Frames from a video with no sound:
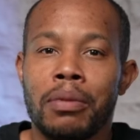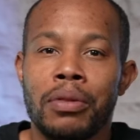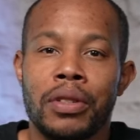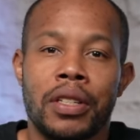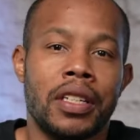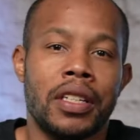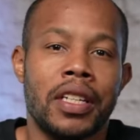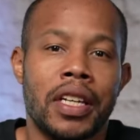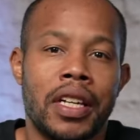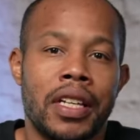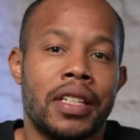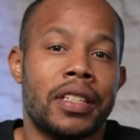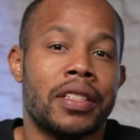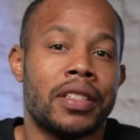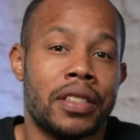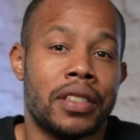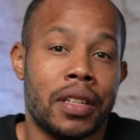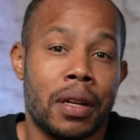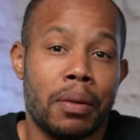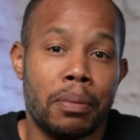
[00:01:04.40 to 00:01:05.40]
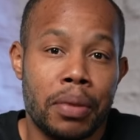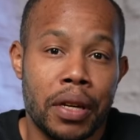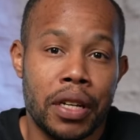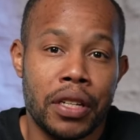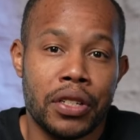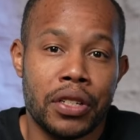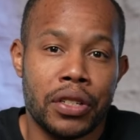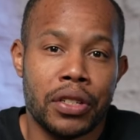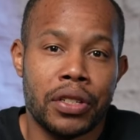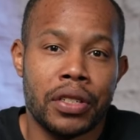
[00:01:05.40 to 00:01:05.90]
able to get some
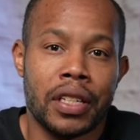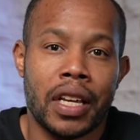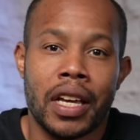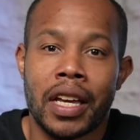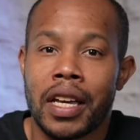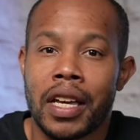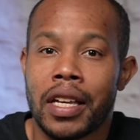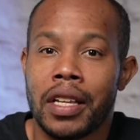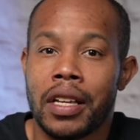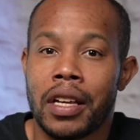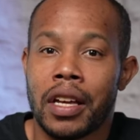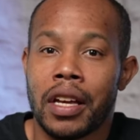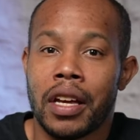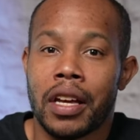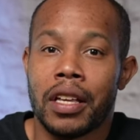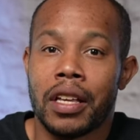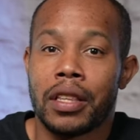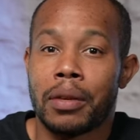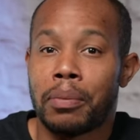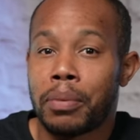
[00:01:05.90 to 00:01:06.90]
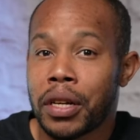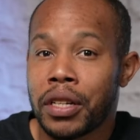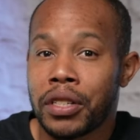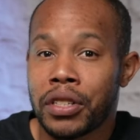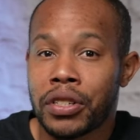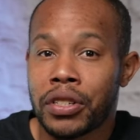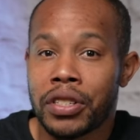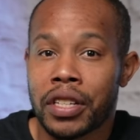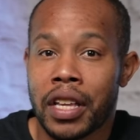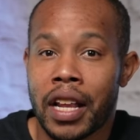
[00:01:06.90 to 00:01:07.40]
pictures, and the
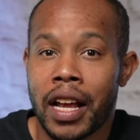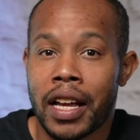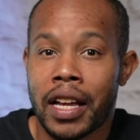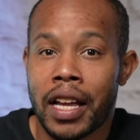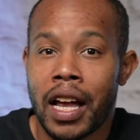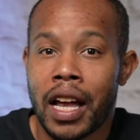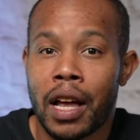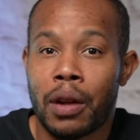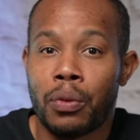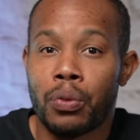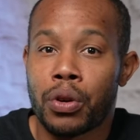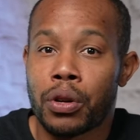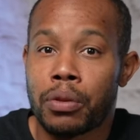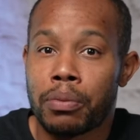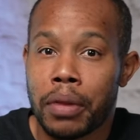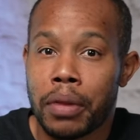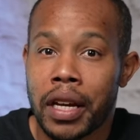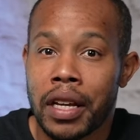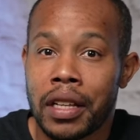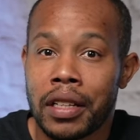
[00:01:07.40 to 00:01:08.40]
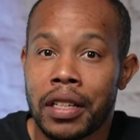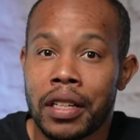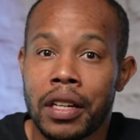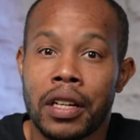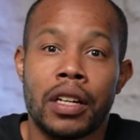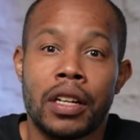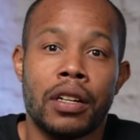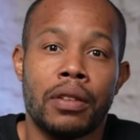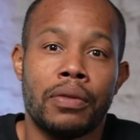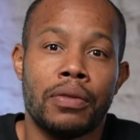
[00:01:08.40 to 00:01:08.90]
pictures that I got were mainly
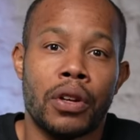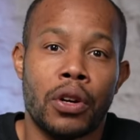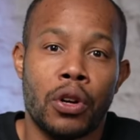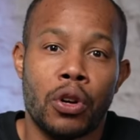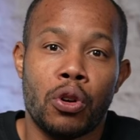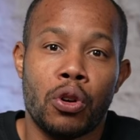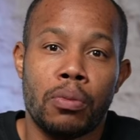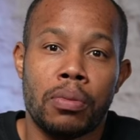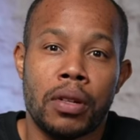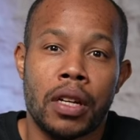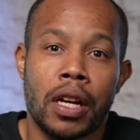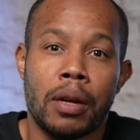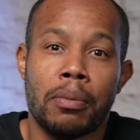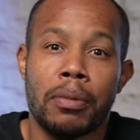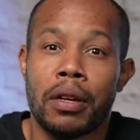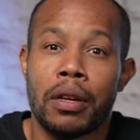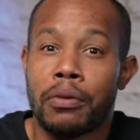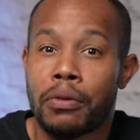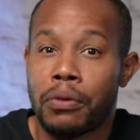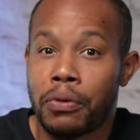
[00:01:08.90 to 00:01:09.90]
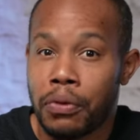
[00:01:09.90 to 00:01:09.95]
of the homecoming